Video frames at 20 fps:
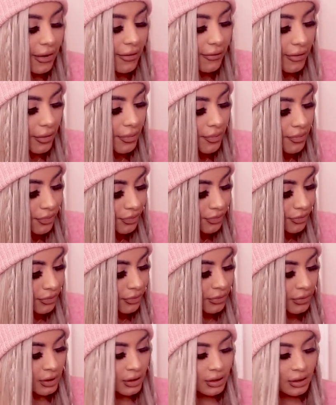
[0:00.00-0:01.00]

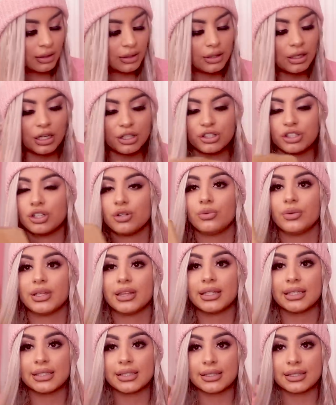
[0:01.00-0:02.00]
have, not sure what
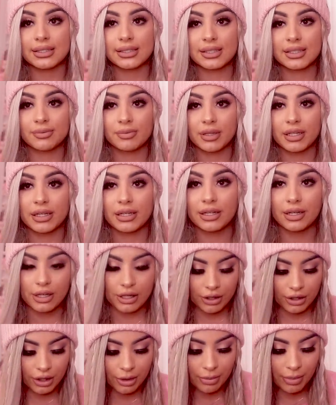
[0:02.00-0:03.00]
this is, but in
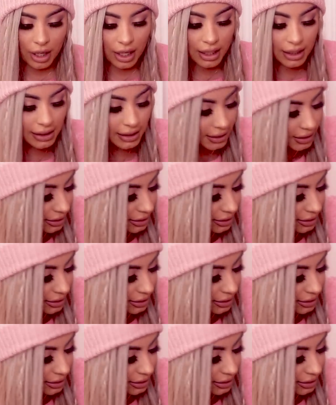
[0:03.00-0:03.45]
another box.